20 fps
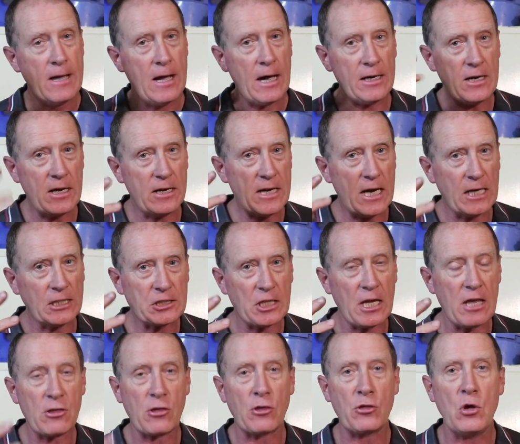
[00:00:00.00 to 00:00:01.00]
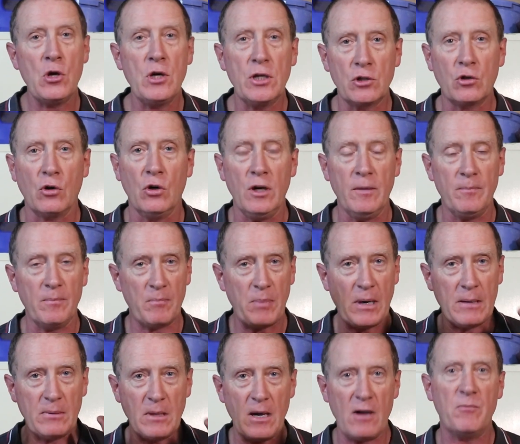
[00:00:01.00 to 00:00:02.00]
And then there's that third group,
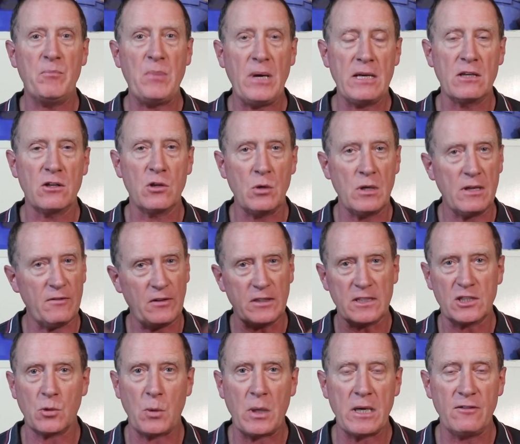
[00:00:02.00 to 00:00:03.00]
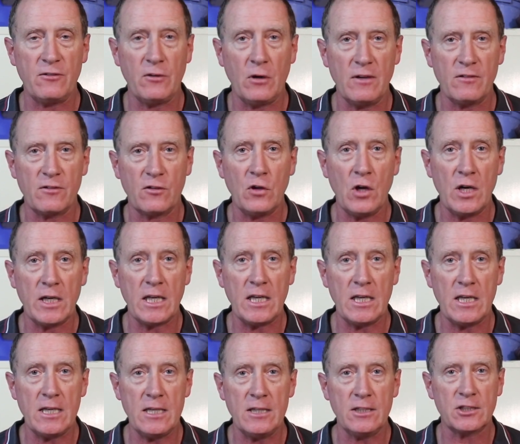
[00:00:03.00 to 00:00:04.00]
people that have been doing it for 25, 30
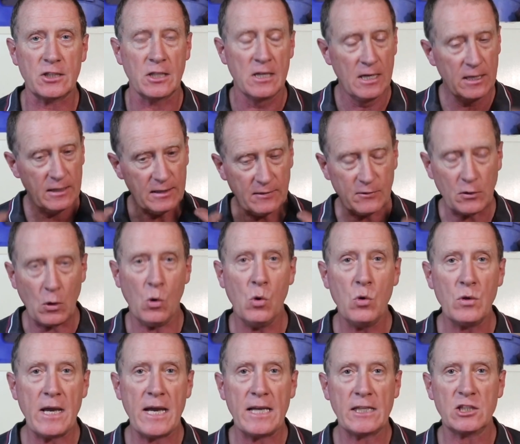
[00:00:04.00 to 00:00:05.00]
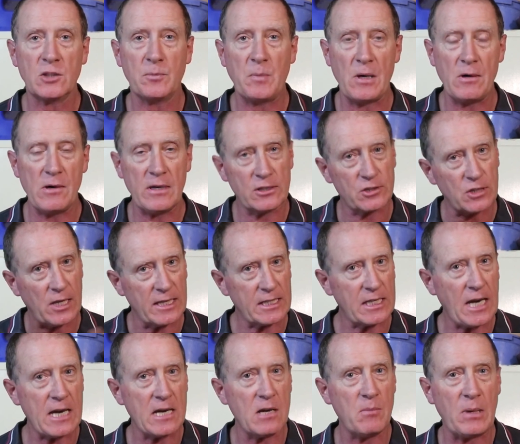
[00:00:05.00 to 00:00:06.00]
years. They've got all that experience, they're
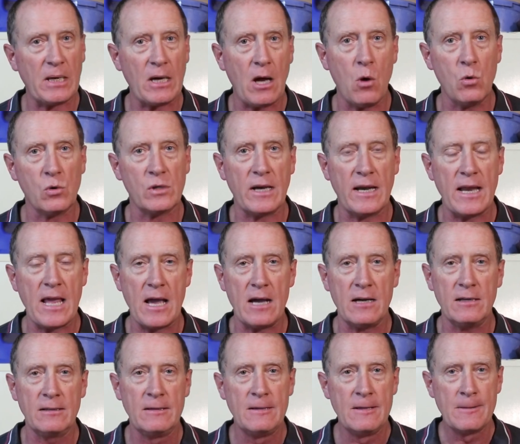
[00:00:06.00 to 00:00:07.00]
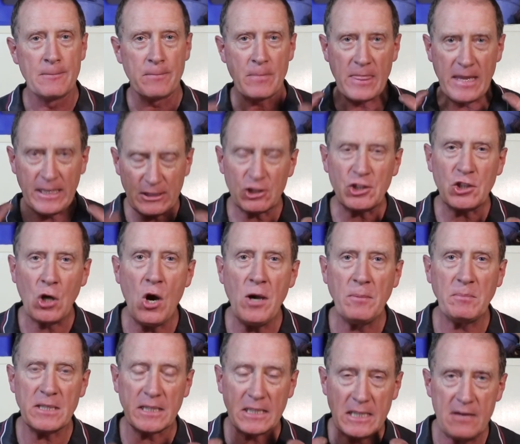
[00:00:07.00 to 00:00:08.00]
getting a bit older now. It's
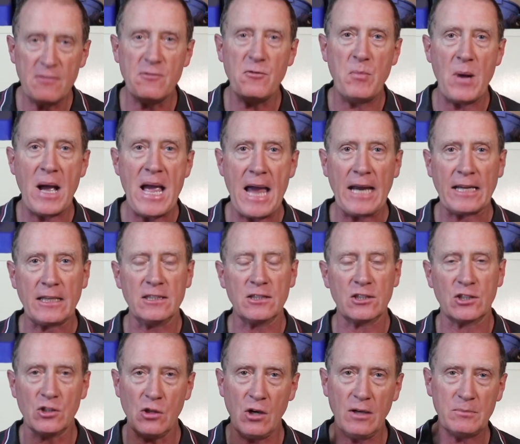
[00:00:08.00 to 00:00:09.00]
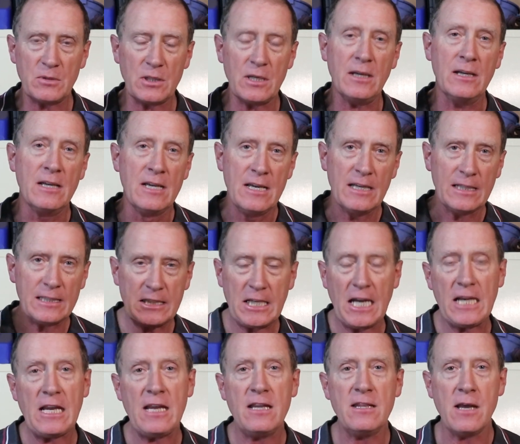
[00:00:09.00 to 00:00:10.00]
time to give back. It's time to
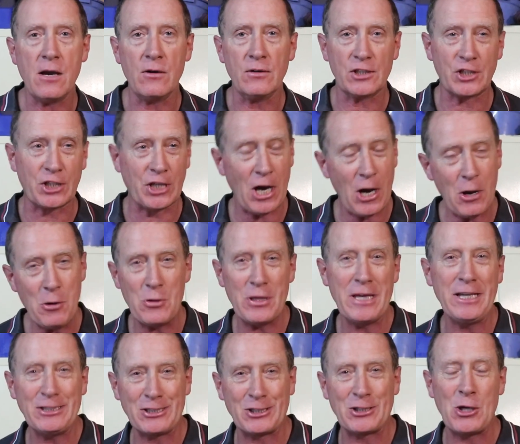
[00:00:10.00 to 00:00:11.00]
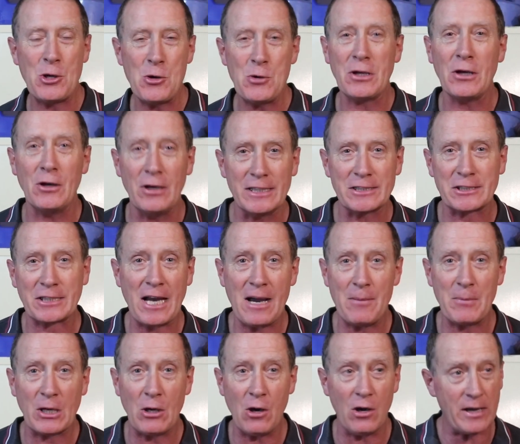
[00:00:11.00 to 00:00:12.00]
get in there and show these new guys
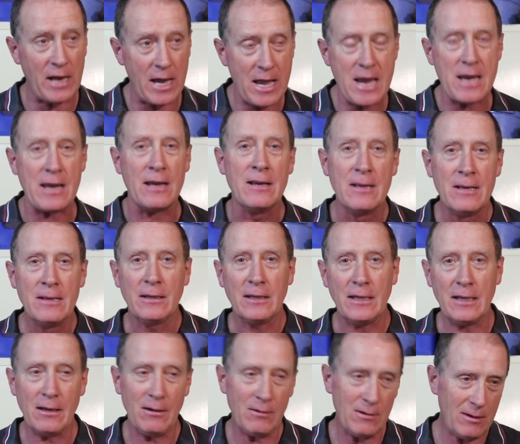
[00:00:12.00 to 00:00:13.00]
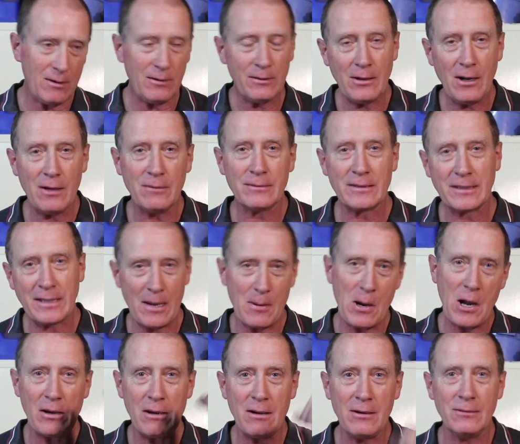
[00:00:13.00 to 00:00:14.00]
coming on, hey,
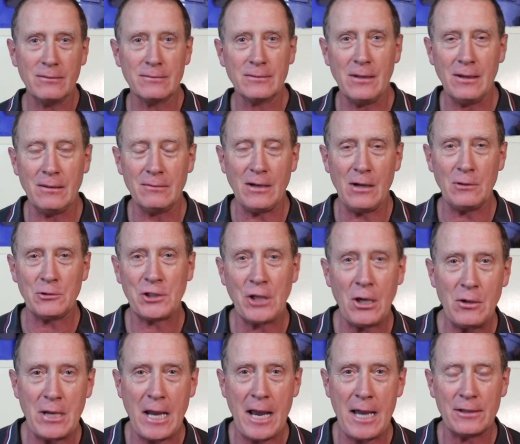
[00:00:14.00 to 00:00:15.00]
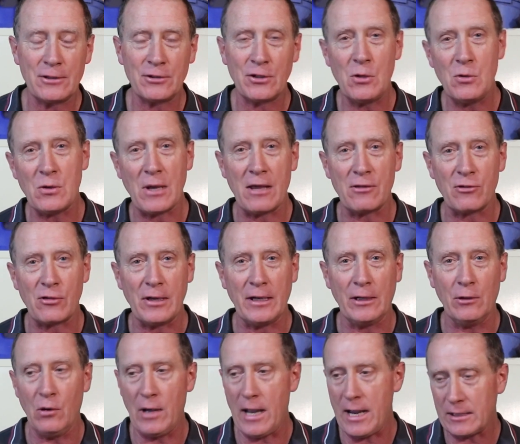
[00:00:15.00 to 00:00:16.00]
I'll show you how to do that thing,
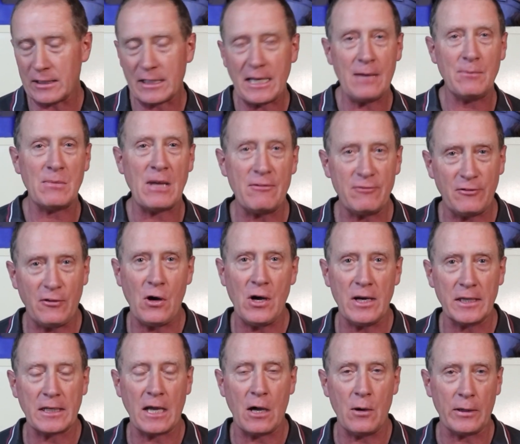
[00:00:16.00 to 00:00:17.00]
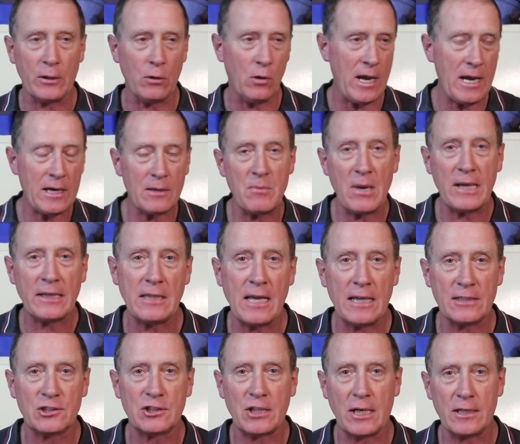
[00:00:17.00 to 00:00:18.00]
or how to keep that fire going, or how to make
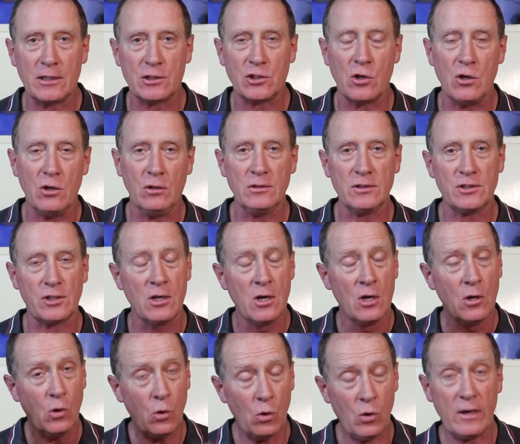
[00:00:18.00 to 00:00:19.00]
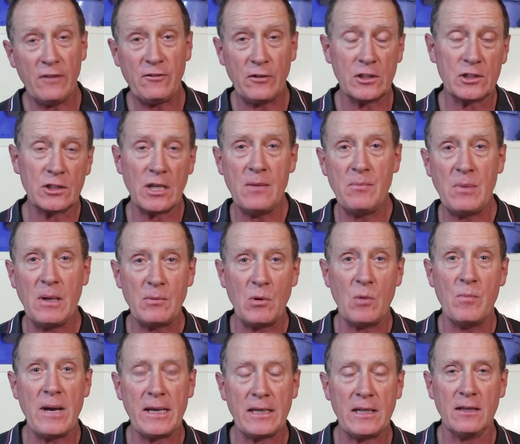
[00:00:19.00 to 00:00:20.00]
that set of tongs. Or if you see people
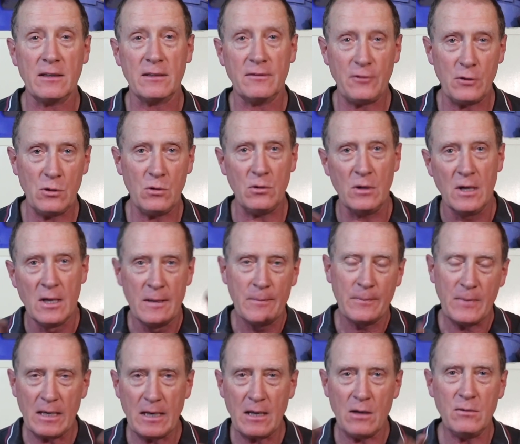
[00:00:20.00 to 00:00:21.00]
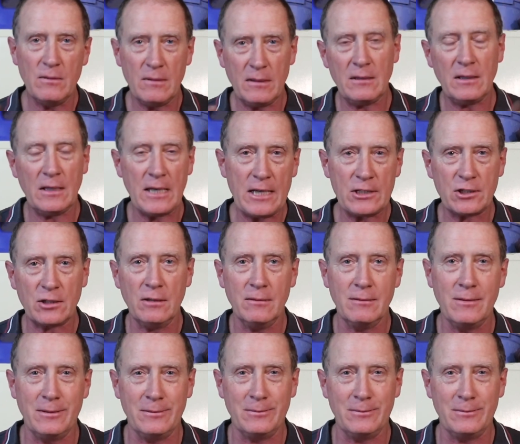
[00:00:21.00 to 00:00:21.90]
making a few, less than